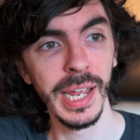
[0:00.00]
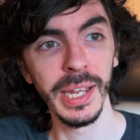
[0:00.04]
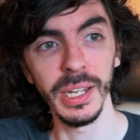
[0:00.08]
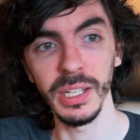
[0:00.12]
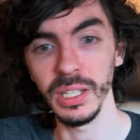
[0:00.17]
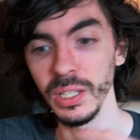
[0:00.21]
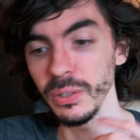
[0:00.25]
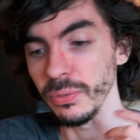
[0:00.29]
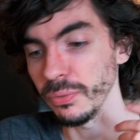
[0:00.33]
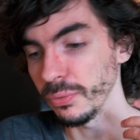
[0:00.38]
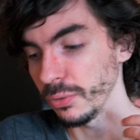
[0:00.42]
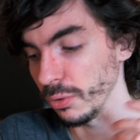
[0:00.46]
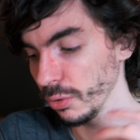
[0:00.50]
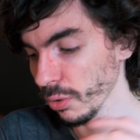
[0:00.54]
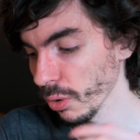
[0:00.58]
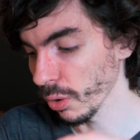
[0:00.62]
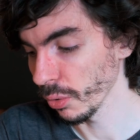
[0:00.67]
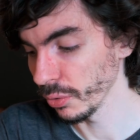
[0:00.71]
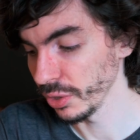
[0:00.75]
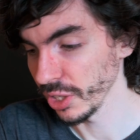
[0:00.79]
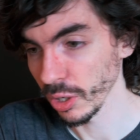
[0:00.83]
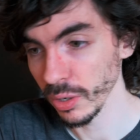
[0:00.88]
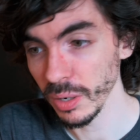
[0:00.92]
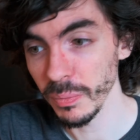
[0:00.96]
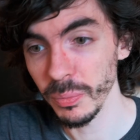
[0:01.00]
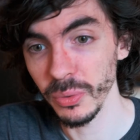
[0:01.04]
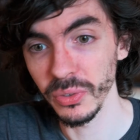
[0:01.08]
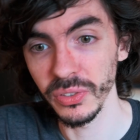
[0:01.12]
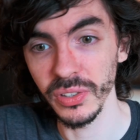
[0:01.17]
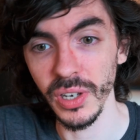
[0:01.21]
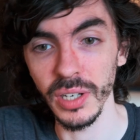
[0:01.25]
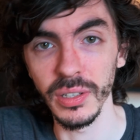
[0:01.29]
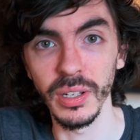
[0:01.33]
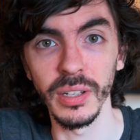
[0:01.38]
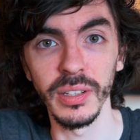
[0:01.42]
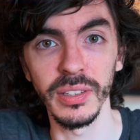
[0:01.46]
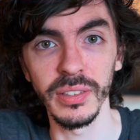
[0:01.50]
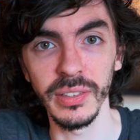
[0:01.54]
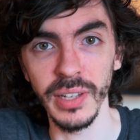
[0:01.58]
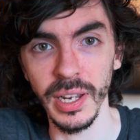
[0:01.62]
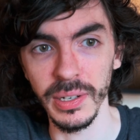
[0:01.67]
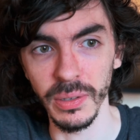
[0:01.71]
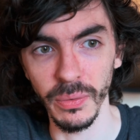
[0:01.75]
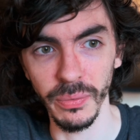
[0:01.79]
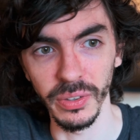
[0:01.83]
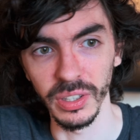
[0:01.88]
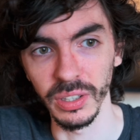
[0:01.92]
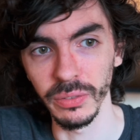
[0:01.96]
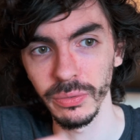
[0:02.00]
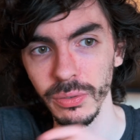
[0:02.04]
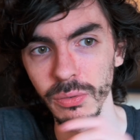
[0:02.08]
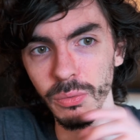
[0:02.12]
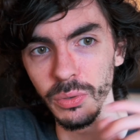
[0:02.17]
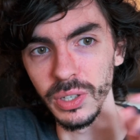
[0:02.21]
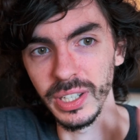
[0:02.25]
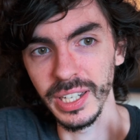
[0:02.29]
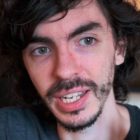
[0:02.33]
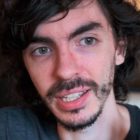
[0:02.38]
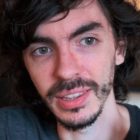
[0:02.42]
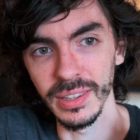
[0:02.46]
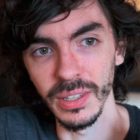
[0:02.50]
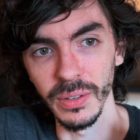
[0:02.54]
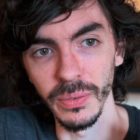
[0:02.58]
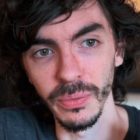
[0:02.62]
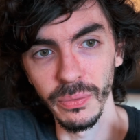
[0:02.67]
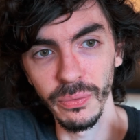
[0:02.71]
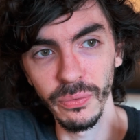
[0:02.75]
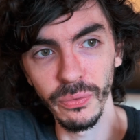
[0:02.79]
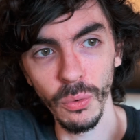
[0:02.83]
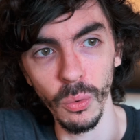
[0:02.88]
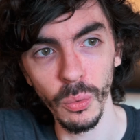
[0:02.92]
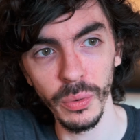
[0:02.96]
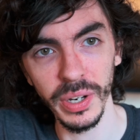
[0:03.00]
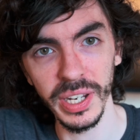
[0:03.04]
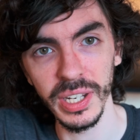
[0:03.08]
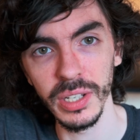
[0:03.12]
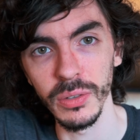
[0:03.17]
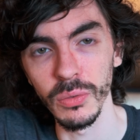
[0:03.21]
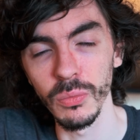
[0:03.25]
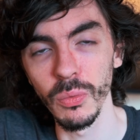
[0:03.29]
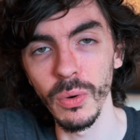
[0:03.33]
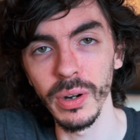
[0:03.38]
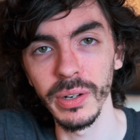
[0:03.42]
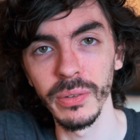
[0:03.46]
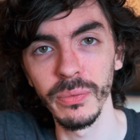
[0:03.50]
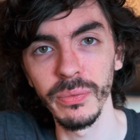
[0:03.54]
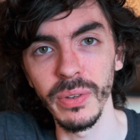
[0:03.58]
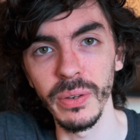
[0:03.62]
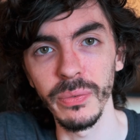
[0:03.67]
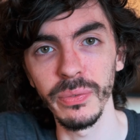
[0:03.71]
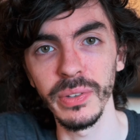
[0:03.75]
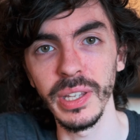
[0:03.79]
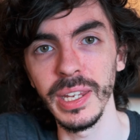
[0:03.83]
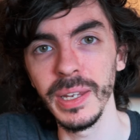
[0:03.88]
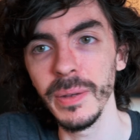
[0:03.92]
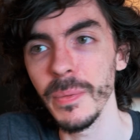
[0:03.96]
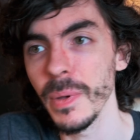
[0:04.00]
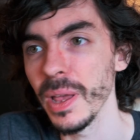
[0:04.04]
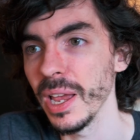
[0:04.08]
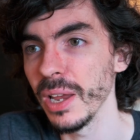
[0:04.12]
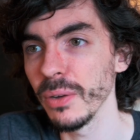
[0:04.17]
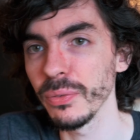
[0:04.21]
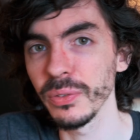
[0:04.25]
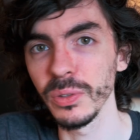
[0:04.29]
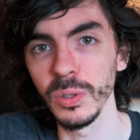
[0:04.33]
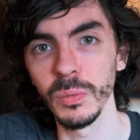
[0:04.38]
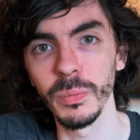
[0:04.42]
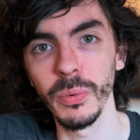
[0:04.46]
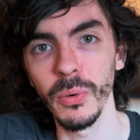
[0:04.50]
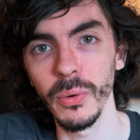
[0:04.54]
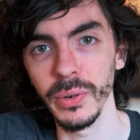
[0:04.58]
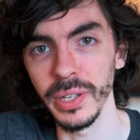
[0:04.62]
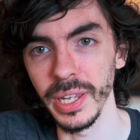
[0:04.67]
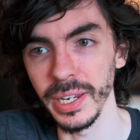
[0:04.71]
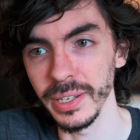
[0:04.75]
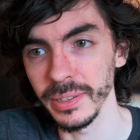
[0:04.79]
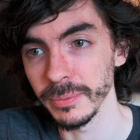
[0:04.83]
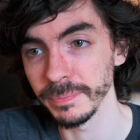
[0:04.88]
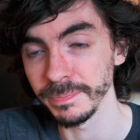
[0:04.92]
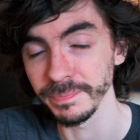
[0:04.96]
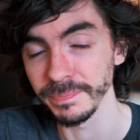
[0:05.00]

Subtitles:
If you, on the Olympus side of things, if you want to get the 40-150 f2.8,